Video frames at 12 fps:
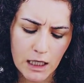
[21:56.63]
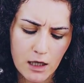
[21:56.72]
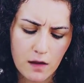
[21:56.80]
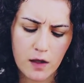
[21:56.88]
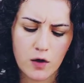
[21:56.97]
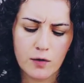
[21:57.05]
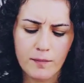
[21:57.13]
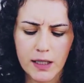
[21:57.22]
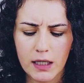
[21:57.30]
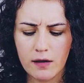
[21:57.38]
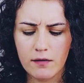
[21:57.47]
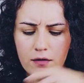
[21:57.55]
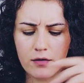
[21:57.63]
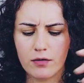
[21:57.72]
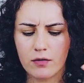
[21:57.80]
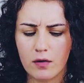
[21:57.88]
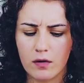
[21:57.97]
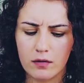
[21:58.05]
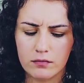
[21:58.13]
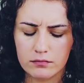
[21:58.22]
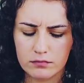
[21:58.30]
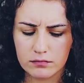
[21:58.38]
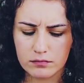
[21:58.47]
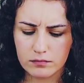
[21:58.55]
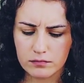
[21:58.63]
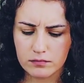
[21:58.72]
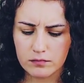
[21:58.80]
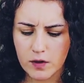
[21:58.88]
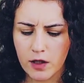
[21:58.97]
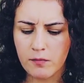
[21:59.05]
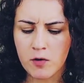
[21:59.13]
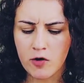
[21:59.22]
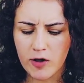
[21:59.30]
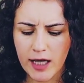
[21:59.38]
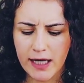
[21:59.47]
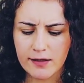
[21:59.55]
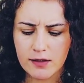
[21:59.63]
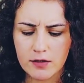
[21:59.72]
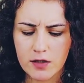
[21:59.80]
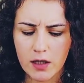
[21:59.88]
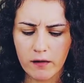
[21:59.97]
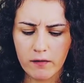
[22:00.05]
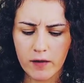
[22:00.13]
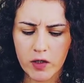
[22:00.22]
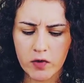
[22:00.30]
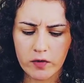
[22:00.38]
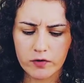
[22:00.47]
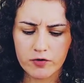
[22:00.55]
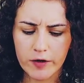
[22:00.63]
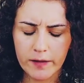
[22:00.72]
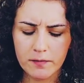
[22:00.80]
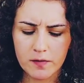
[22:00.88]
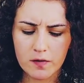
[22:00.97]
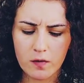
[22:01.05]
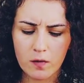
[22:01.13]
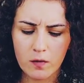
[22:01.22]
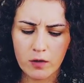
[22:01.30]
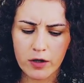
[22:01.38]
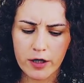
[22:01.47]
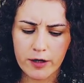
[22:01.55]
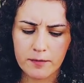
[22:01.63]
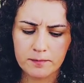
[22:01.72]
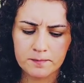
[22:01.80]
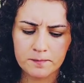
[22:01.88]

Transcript: they could be either communicating to you in your dreams or